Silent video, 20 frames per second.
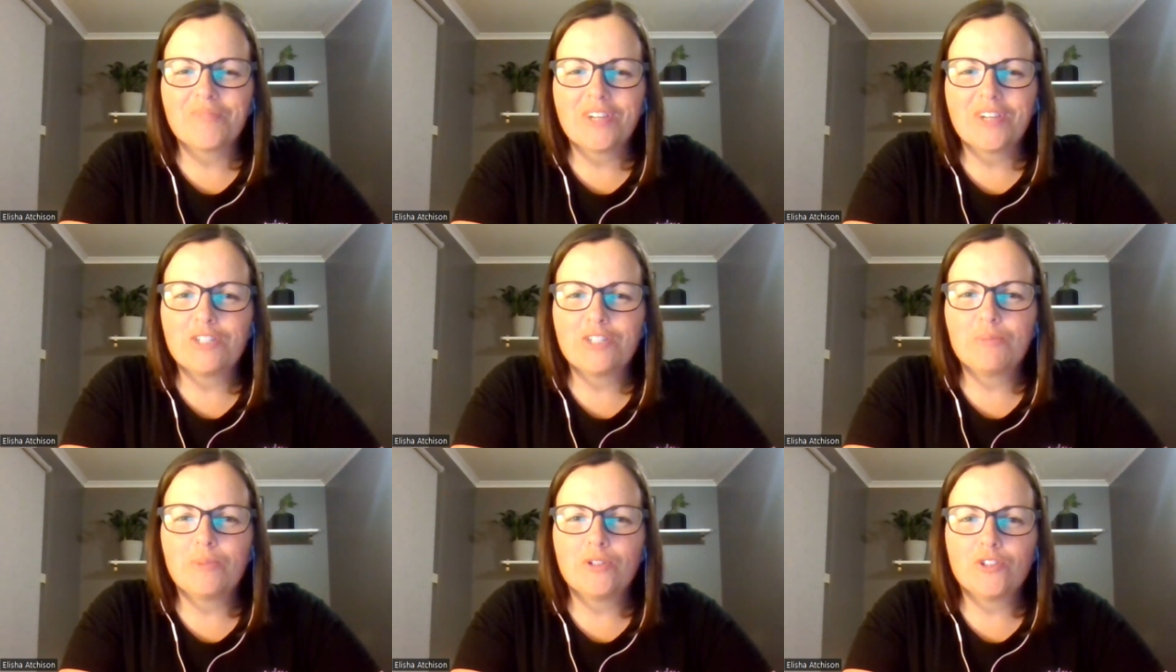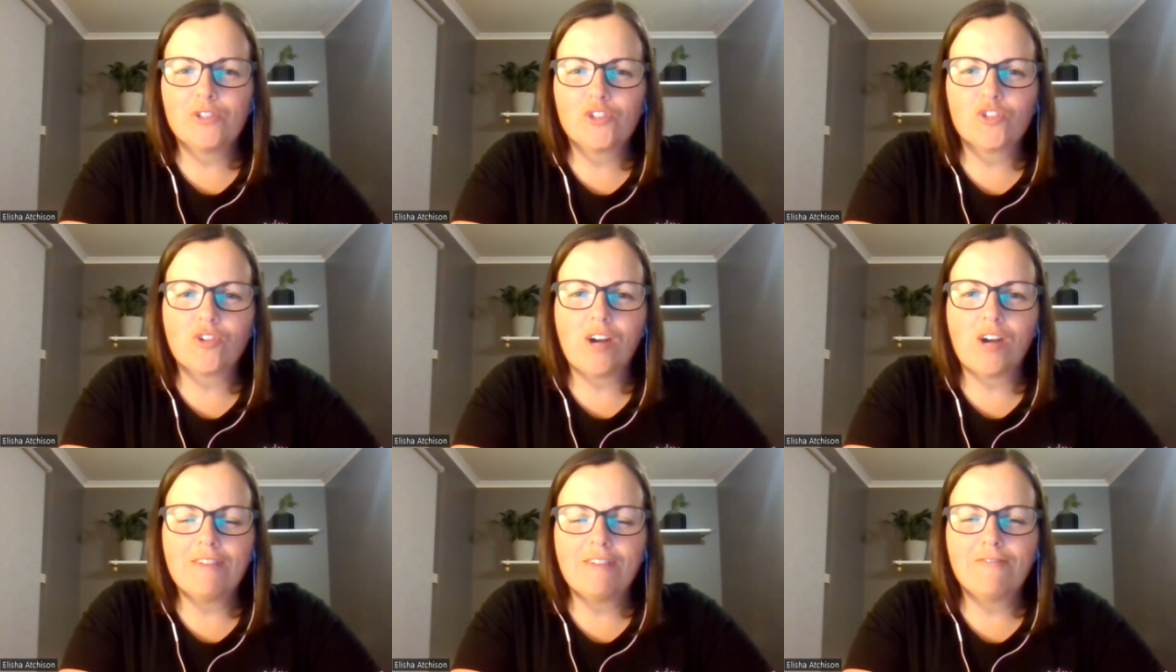i suppose
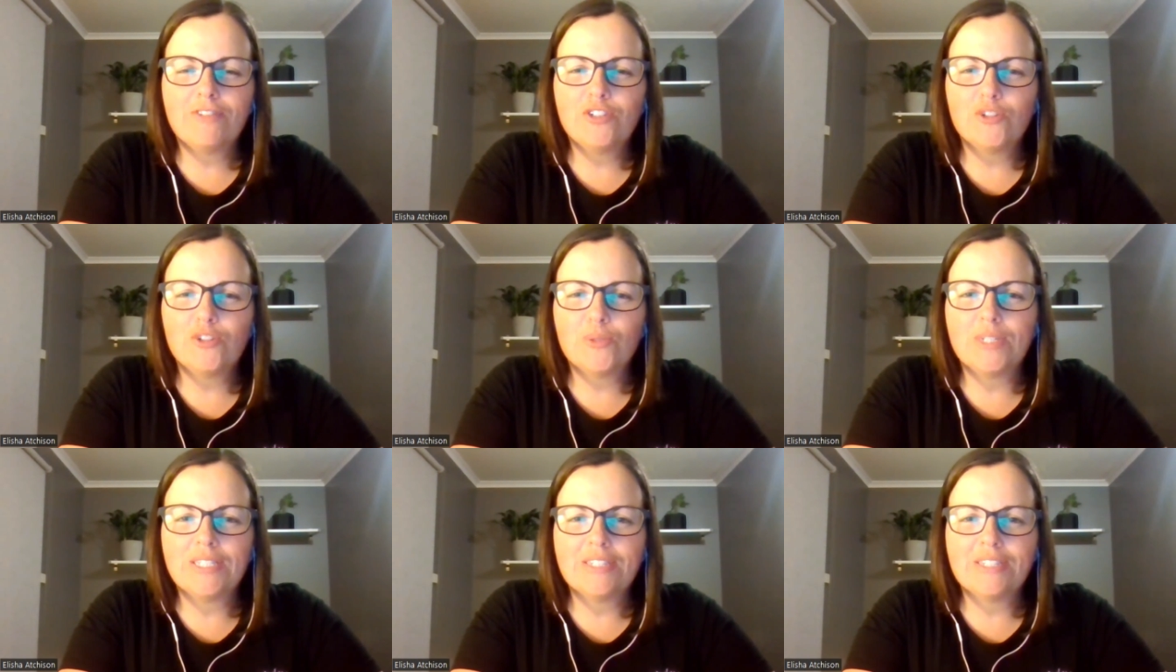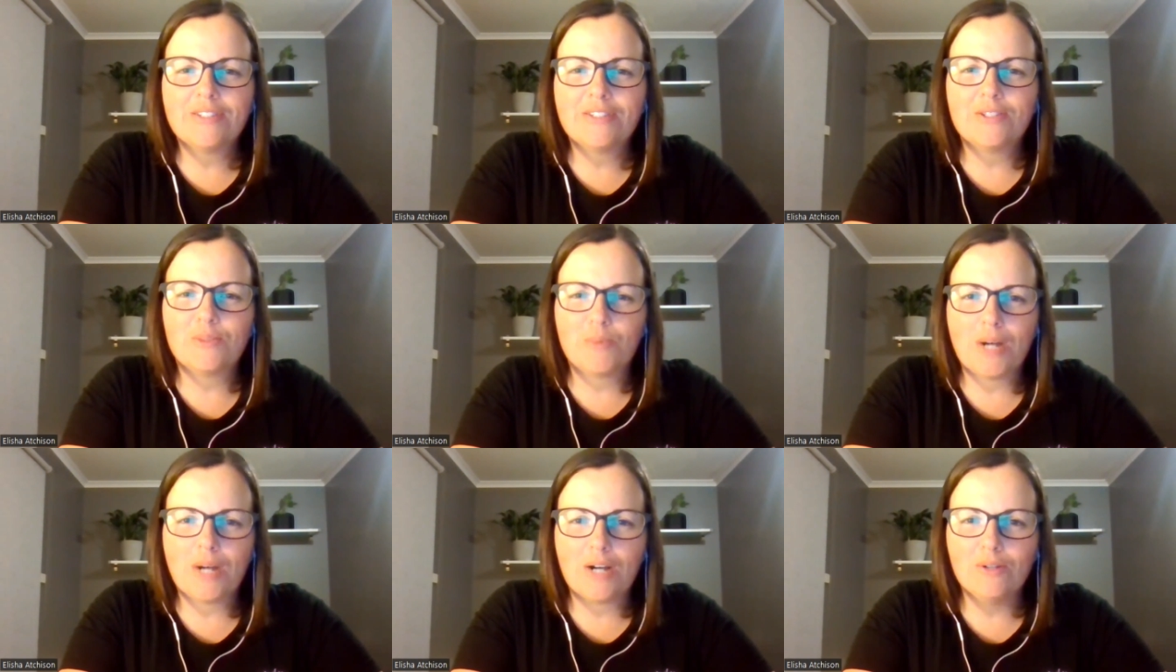drive for doing this
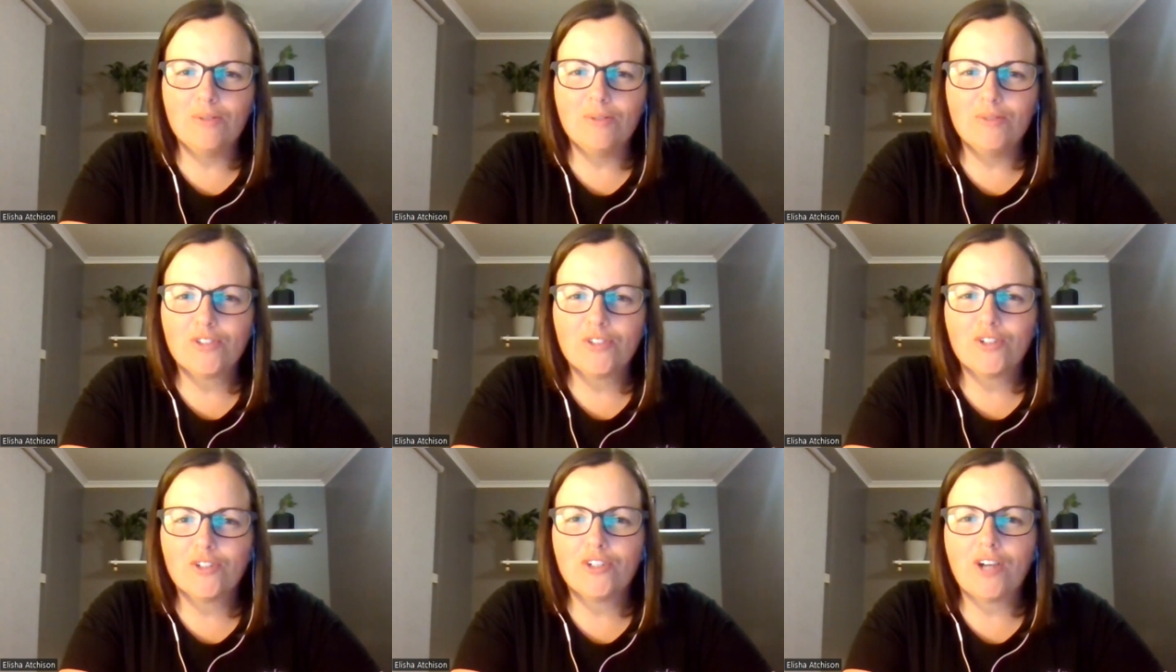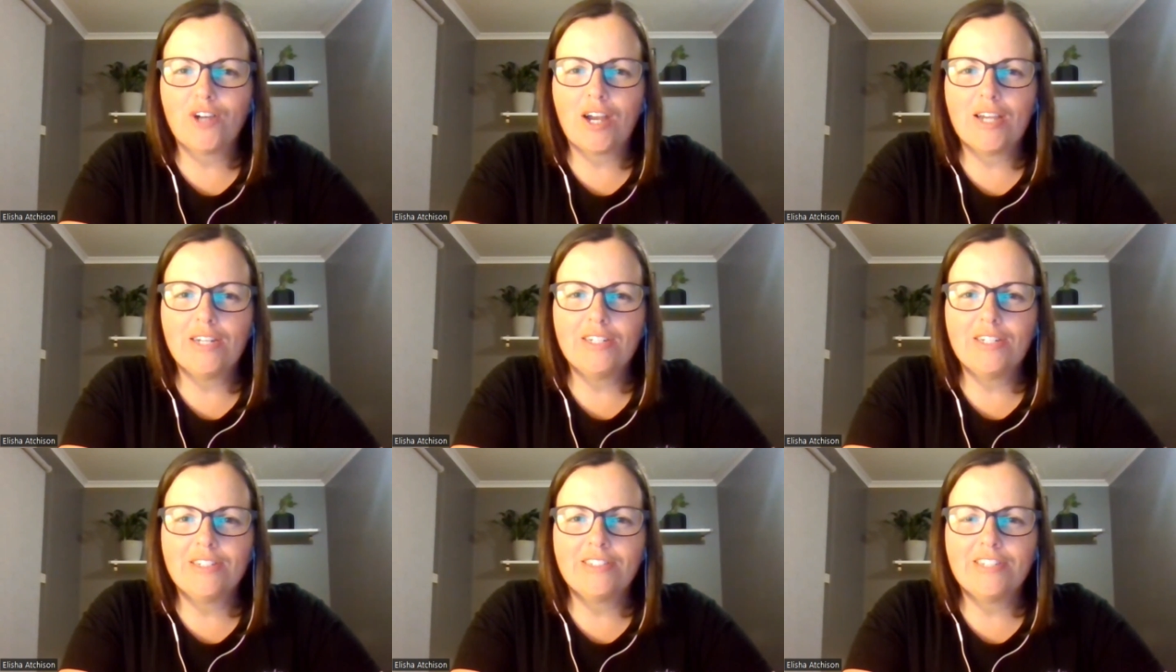as well so
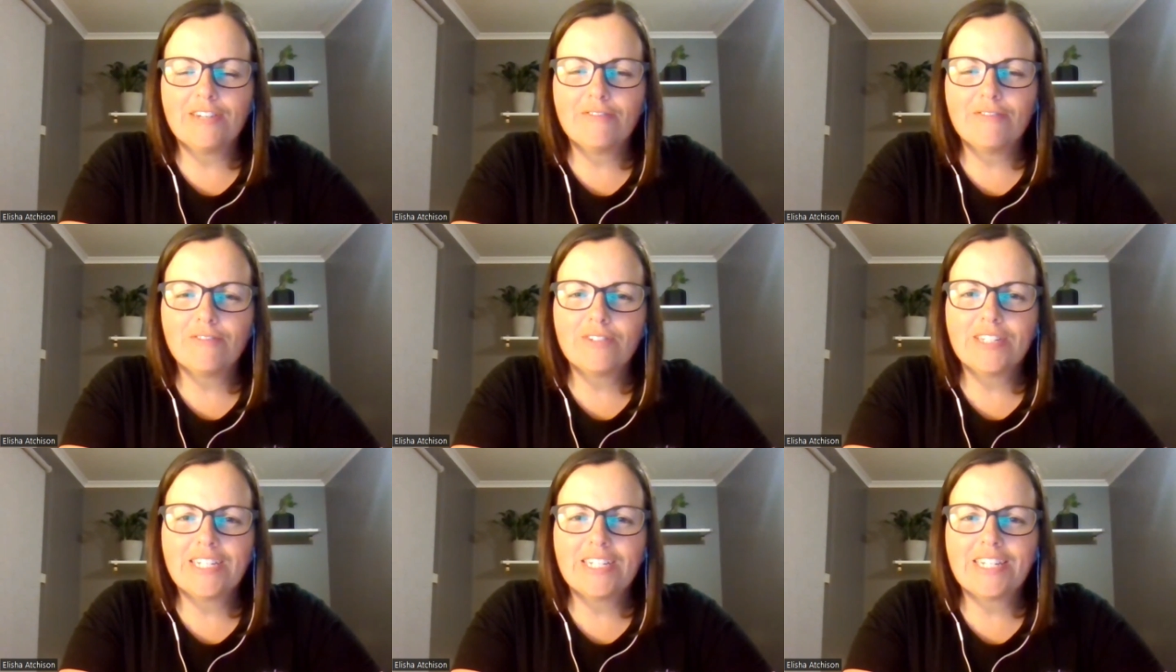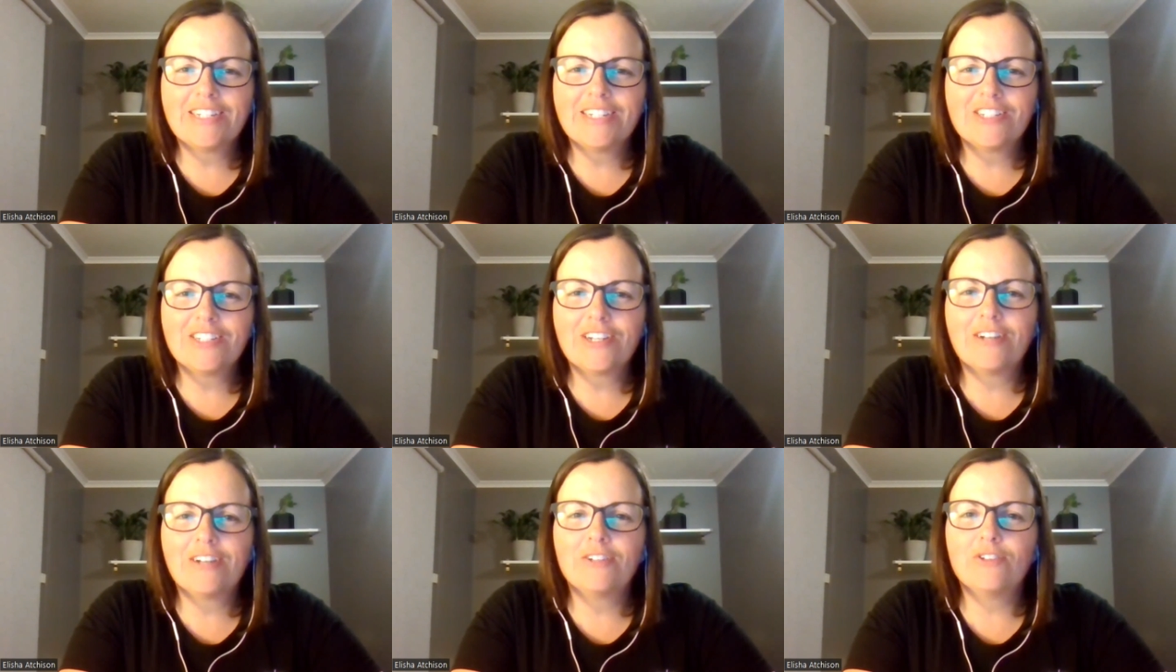i definitely
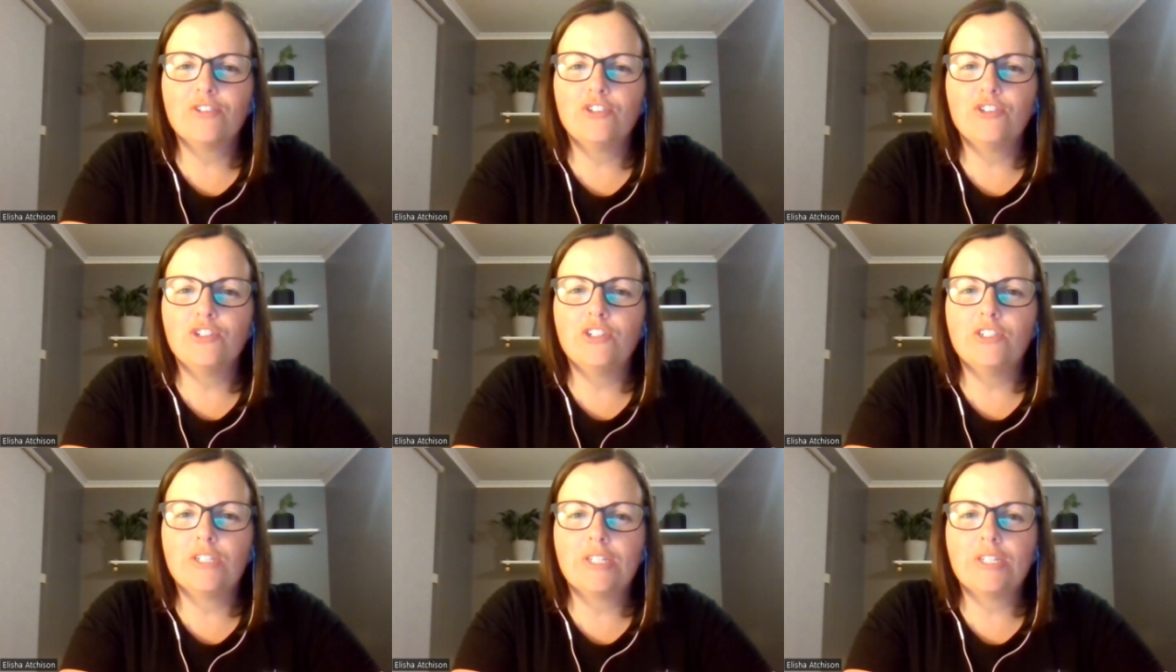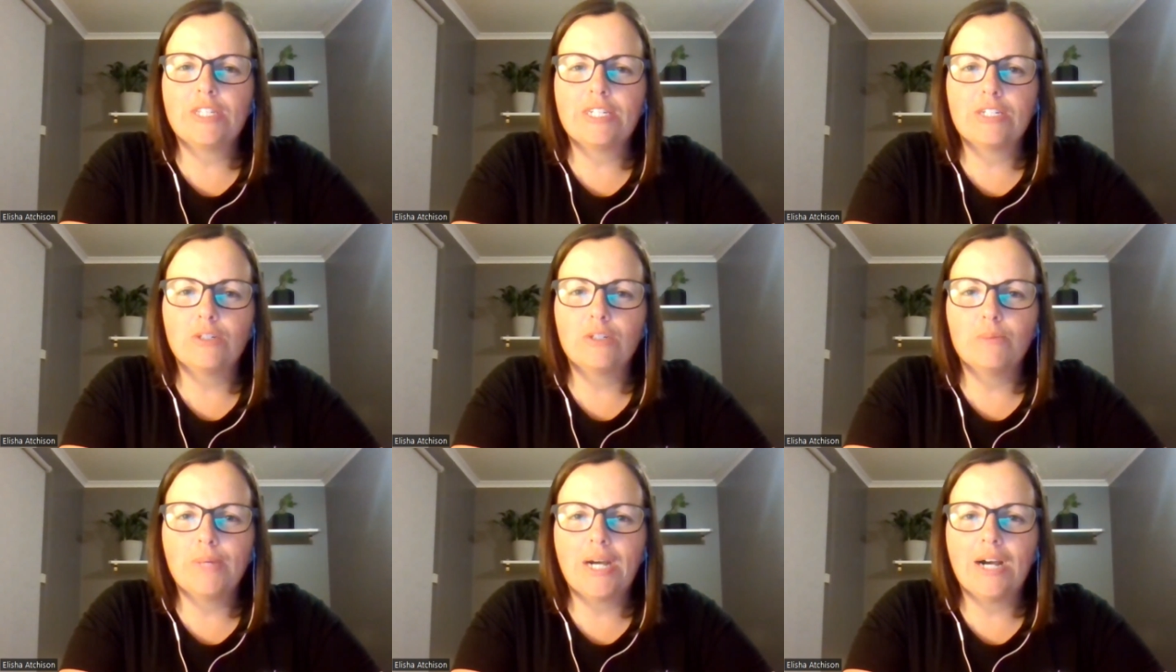challenge you to
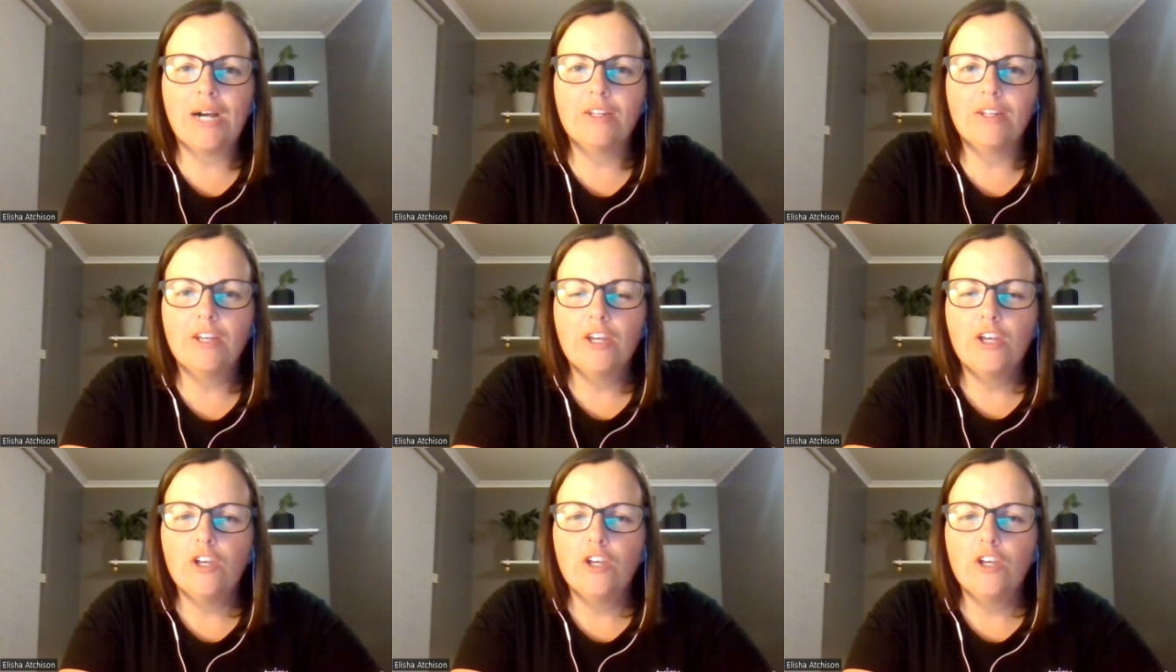think about